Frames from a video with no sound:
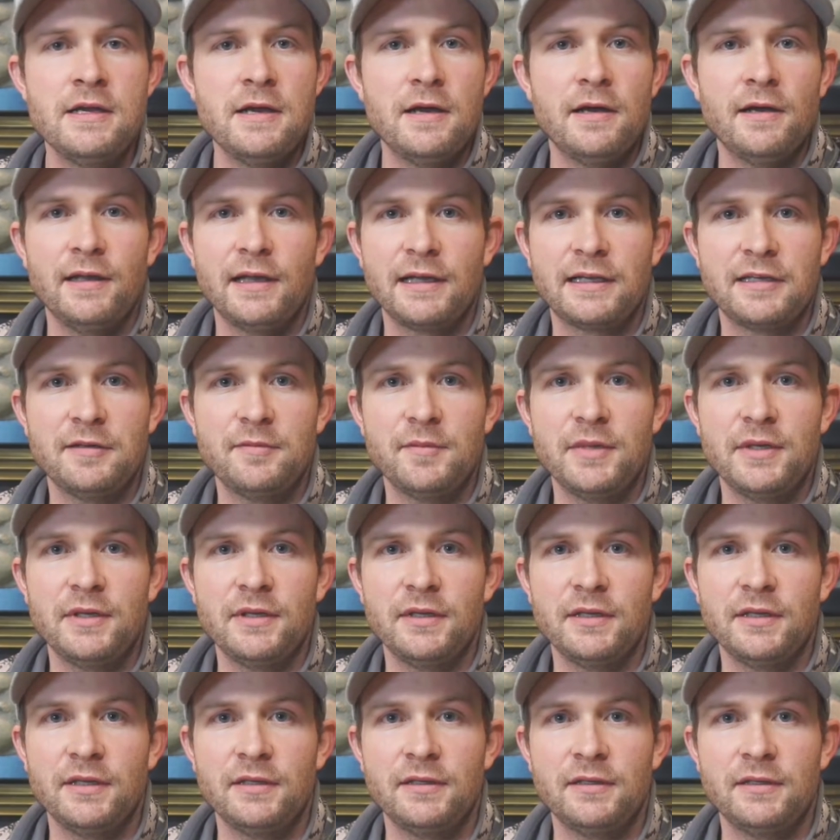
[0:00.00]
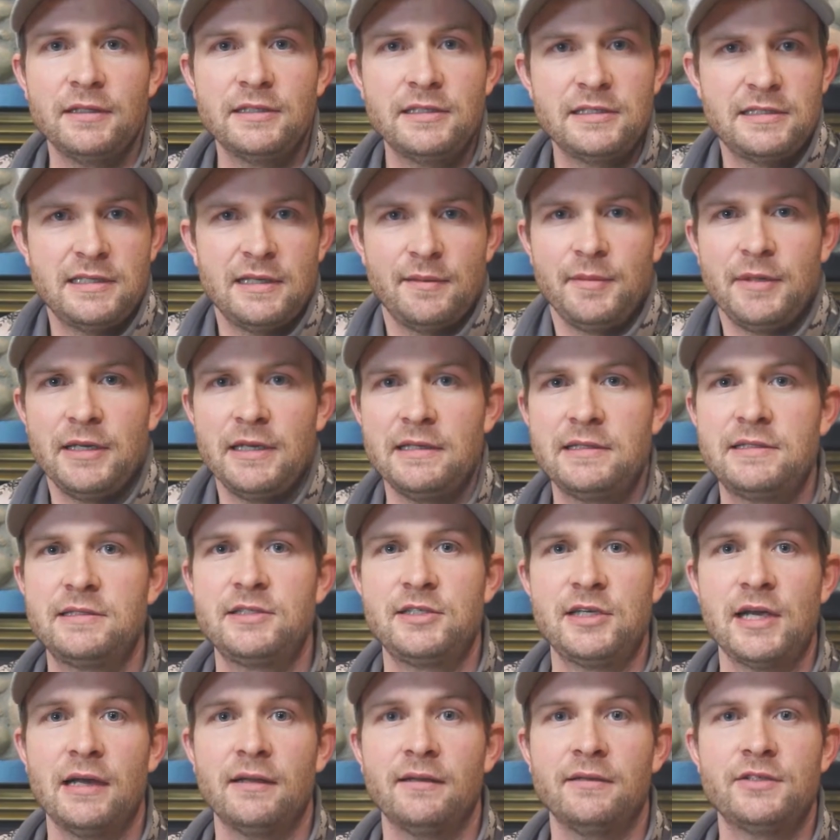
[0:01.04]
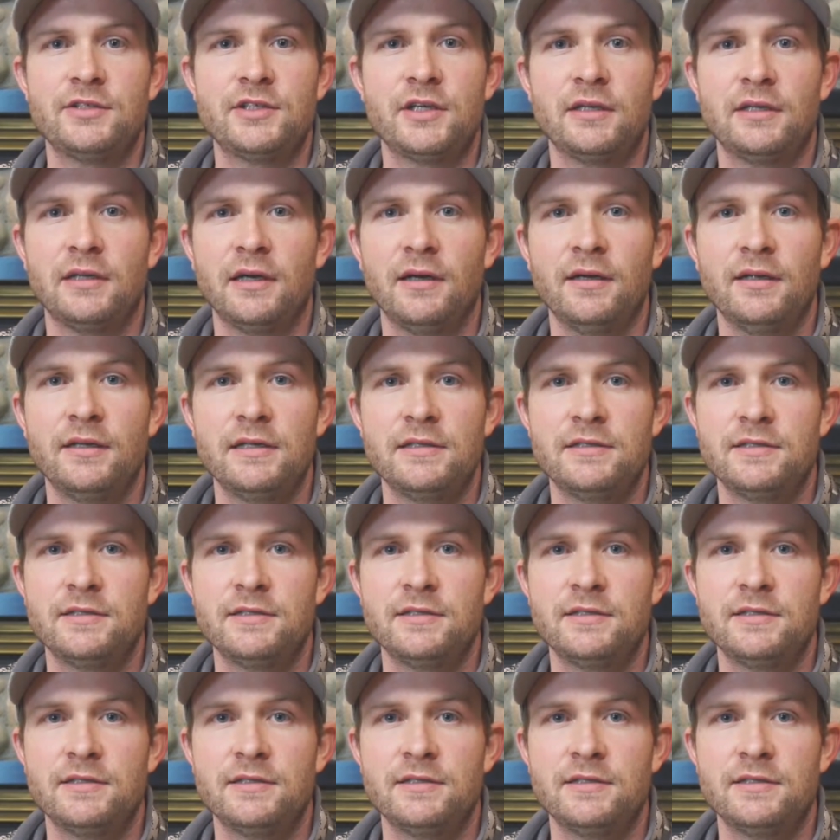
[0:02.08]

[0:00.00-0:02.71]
It can be, it's challenging hunt.